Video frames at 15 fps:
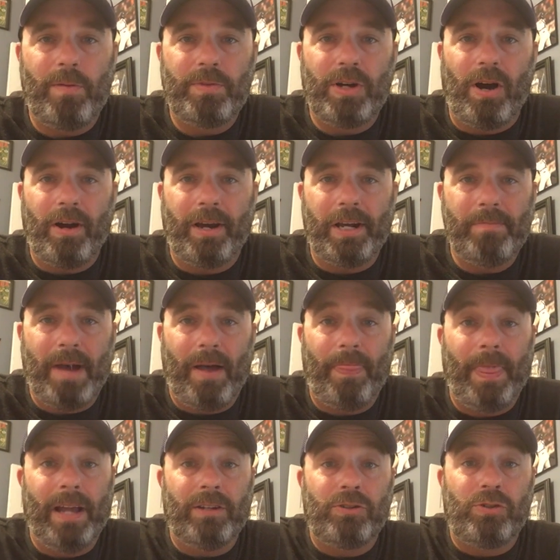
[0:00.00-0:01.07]
I'm talking about
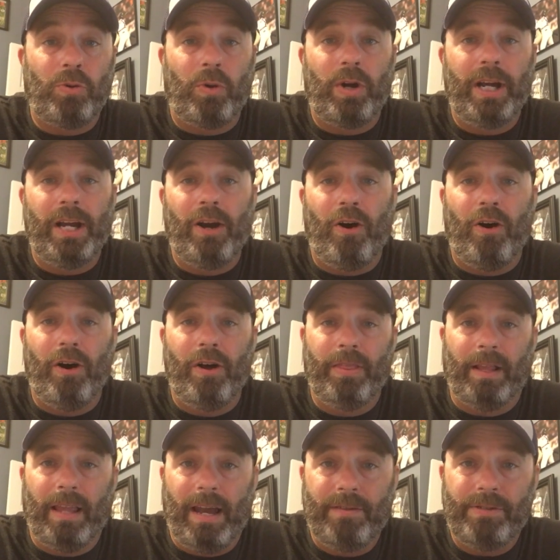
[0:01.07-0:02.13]
that story on
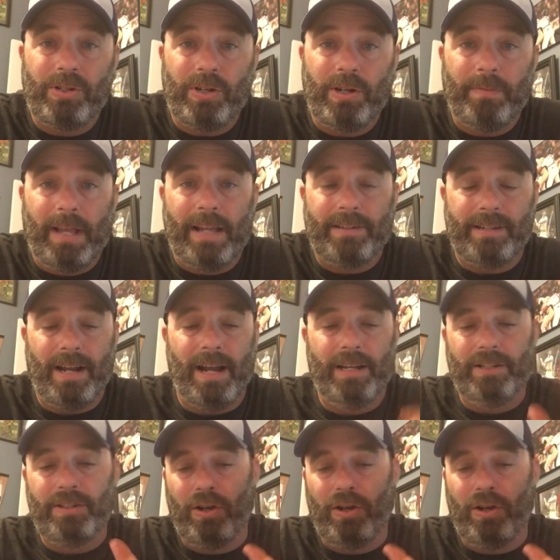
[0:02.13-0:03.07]
the live stream last night.